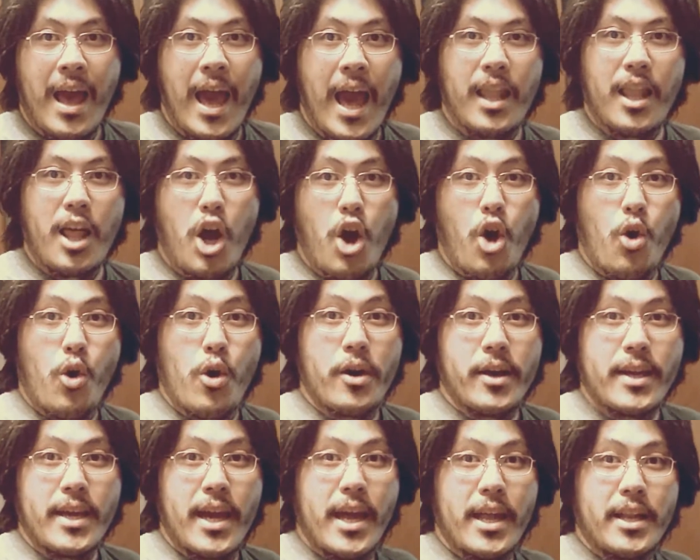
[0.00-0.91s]

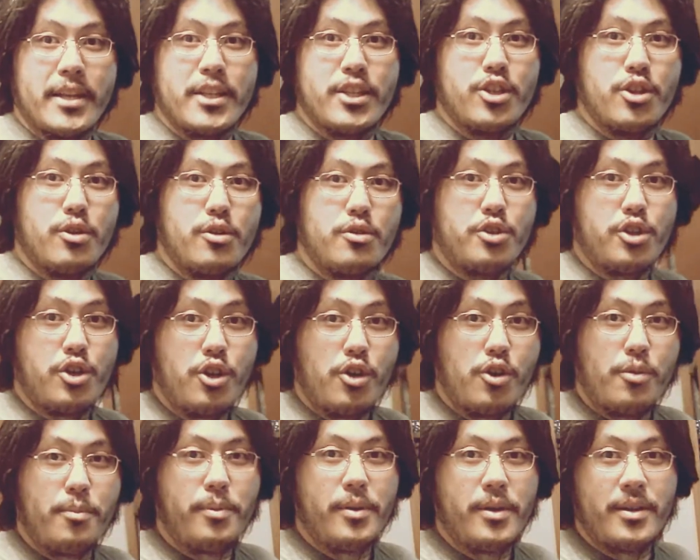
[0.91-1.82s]
Hello again,
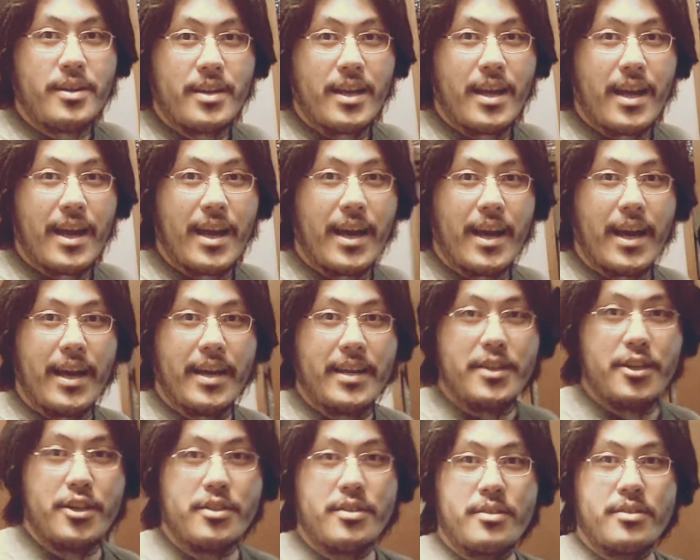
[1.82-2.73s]
YouTube.
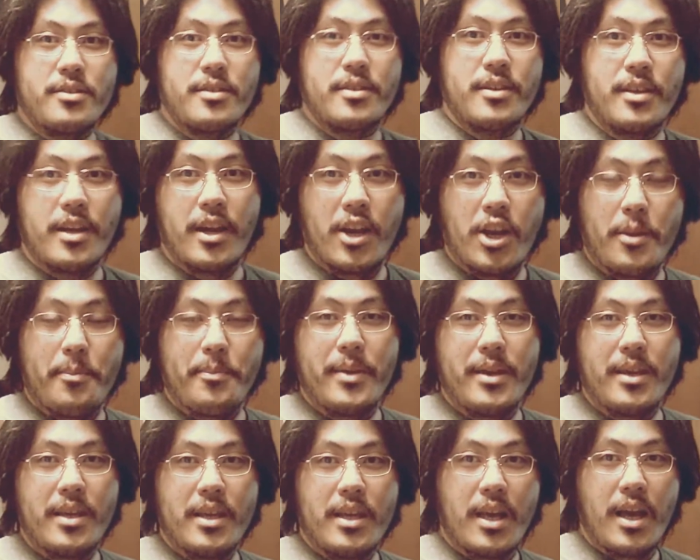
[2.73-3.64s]
Uh, here's
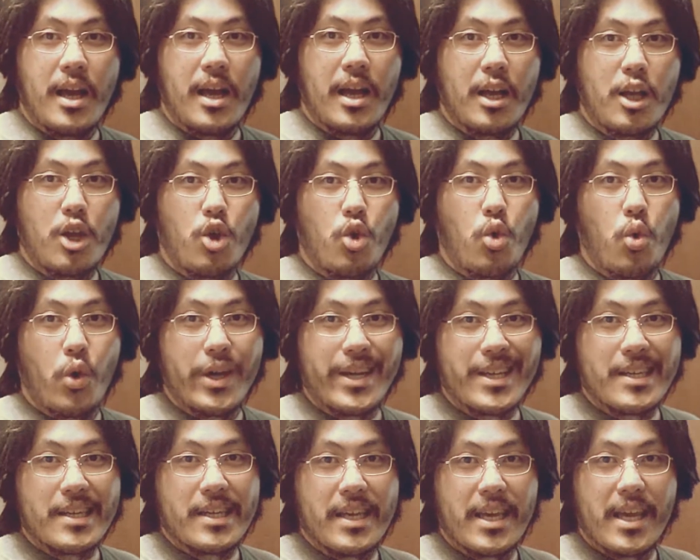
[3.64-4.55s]
gonna be a
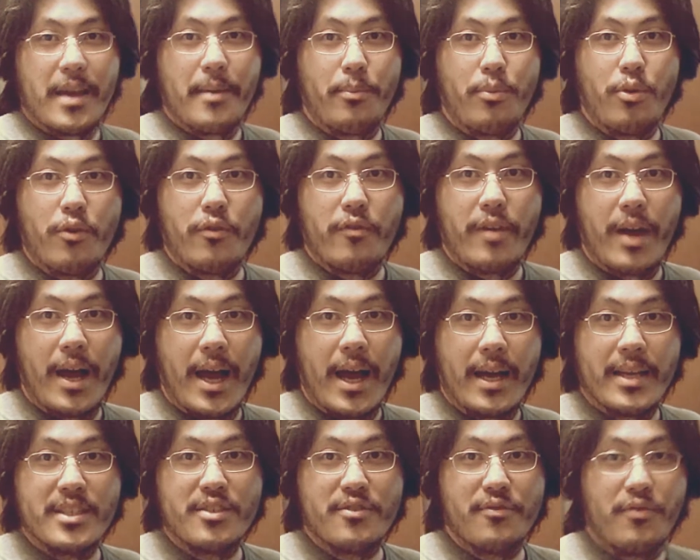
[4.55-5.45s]
quick
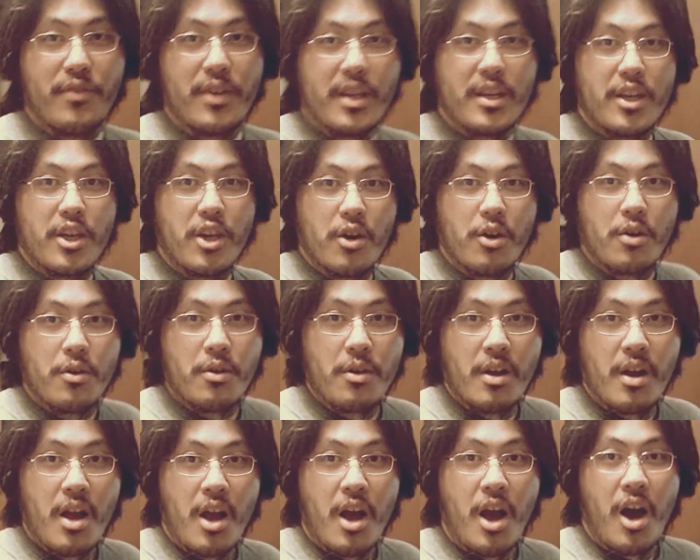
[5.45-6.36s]
improvised
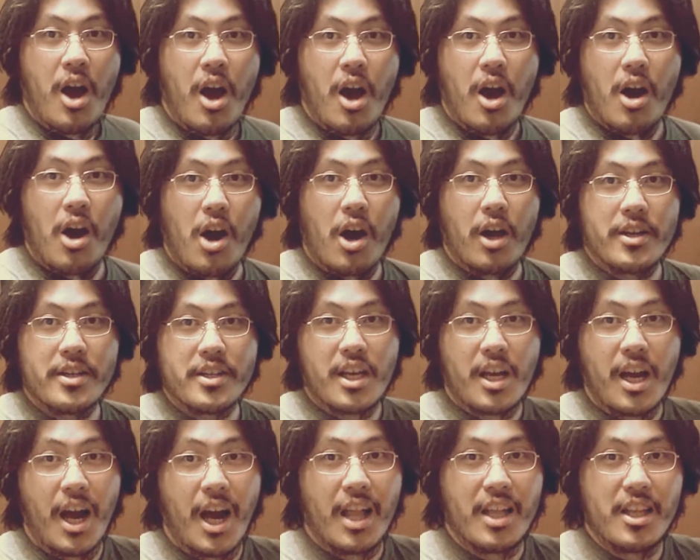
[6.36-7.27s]
video
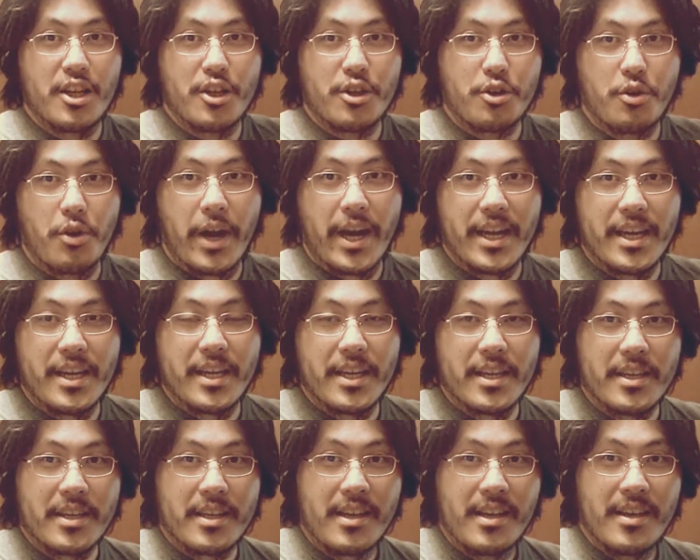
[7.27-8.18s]
on color
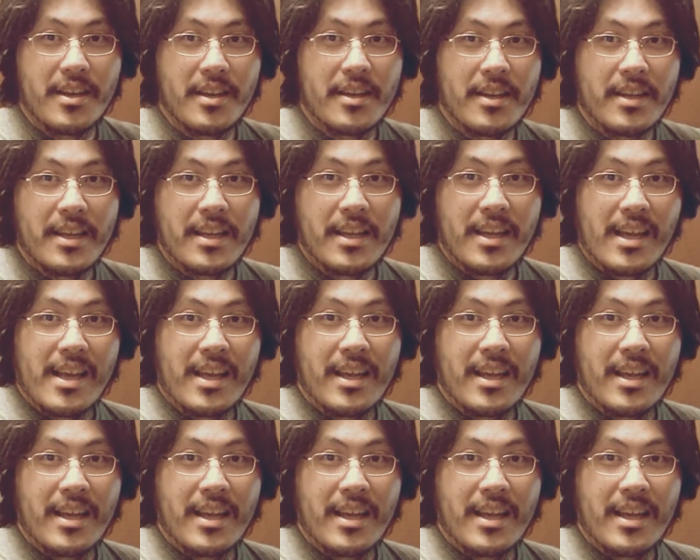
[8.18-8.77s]
grading.